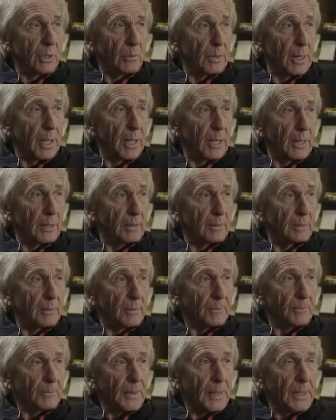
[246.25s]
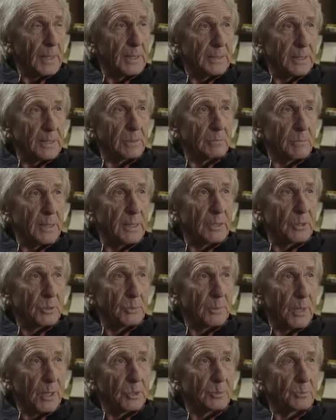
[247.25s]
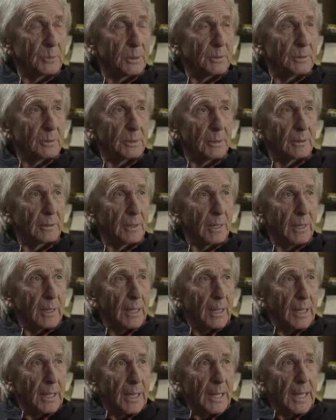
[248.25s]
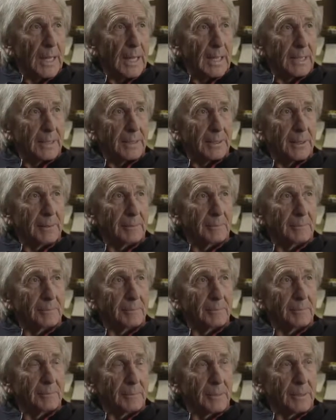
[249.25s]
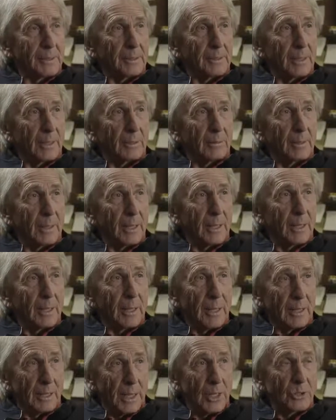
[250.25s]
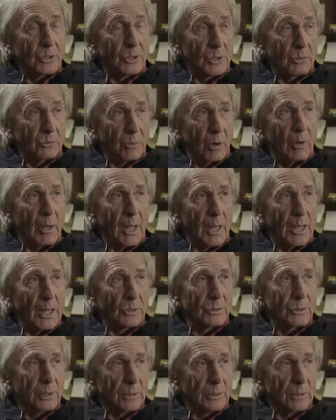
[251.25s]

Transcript: so would I. It didn't mean as much, but and and um, you know, I, I actually drove. I, I actually,